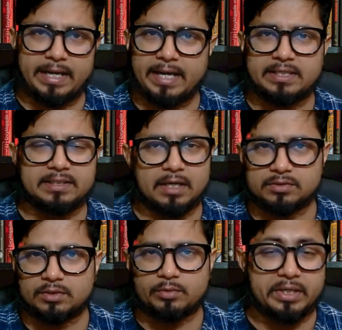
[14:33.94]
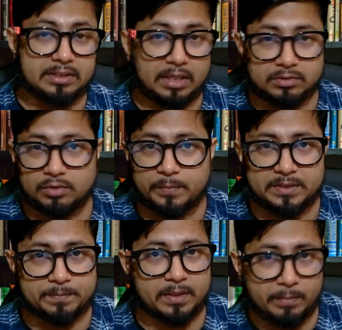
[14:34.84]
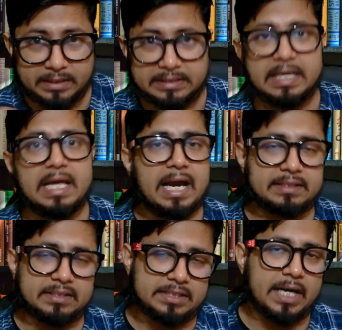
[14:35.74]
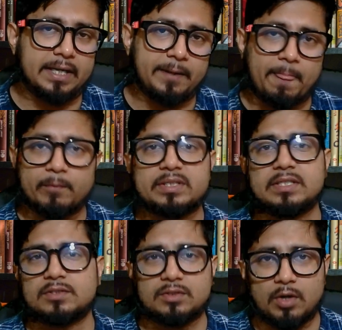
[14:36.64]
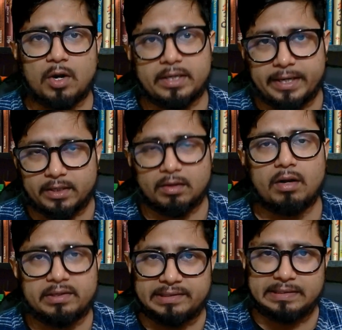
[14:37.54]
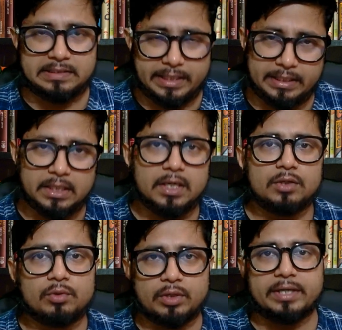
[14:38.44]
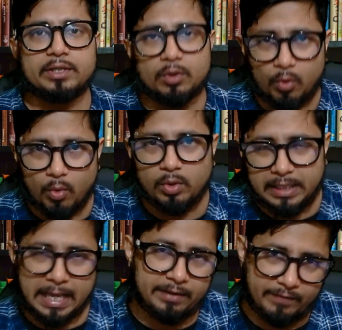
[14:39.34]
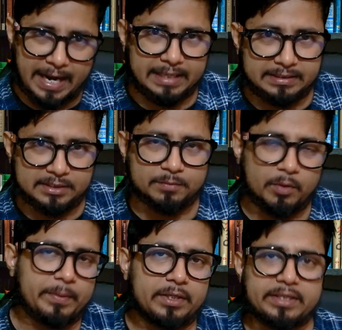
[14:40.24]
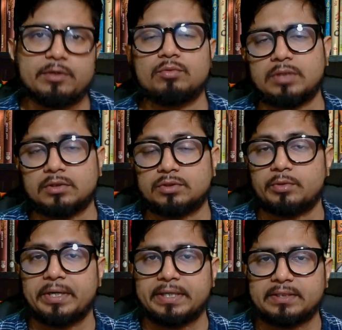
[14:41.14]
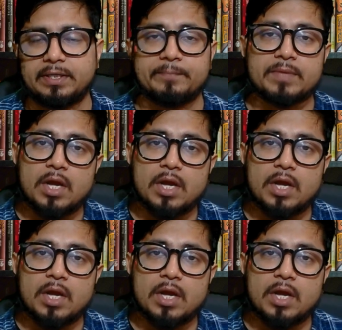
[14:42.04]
18,000 20,000 rupees per month at the starting which is not at all decent to run your own life at this moment in 2023